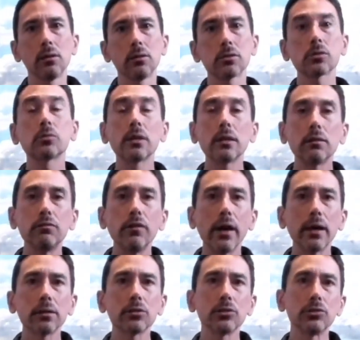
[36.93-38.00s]
So the
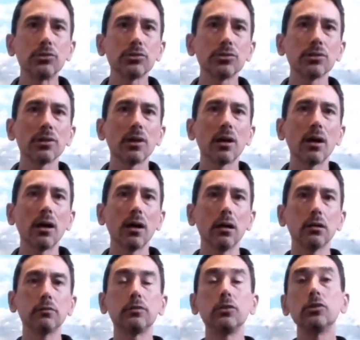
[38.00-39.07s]
advantage
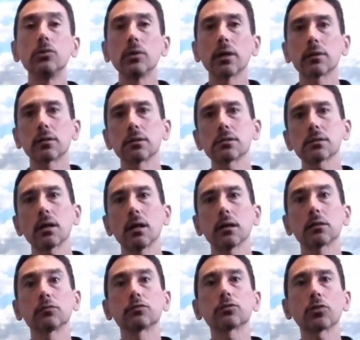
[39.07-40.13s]
of doing this kind
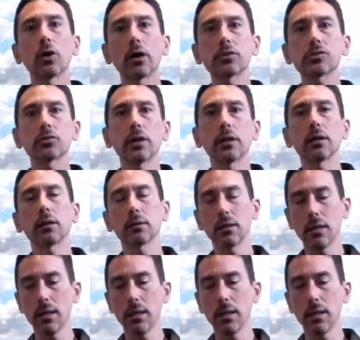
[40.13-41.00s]
of cross-training